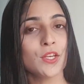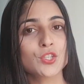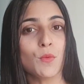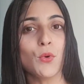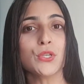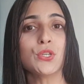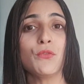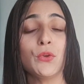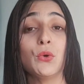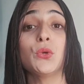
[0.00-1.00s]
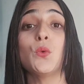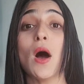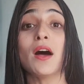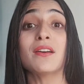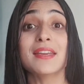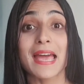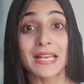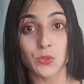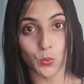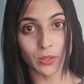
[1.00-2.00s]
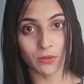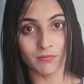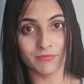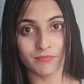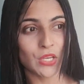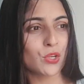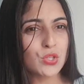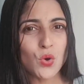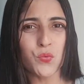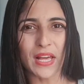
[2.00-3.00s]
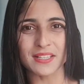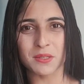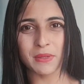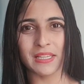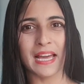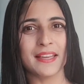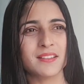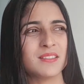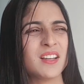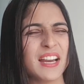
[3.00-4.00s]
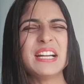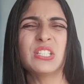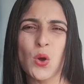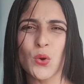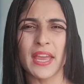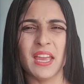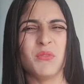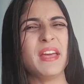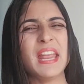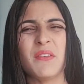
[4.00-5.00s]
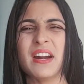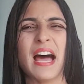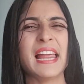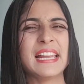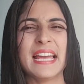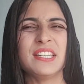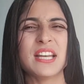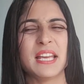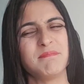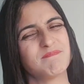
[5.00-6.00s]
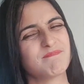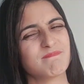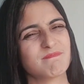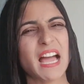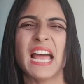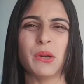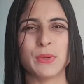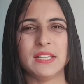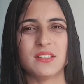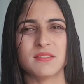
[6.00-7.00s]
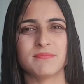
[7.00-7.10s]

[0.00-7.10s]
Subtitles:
So most of you, you are casual. So flexible, like it's okay, whenever I'll get time, I'll read.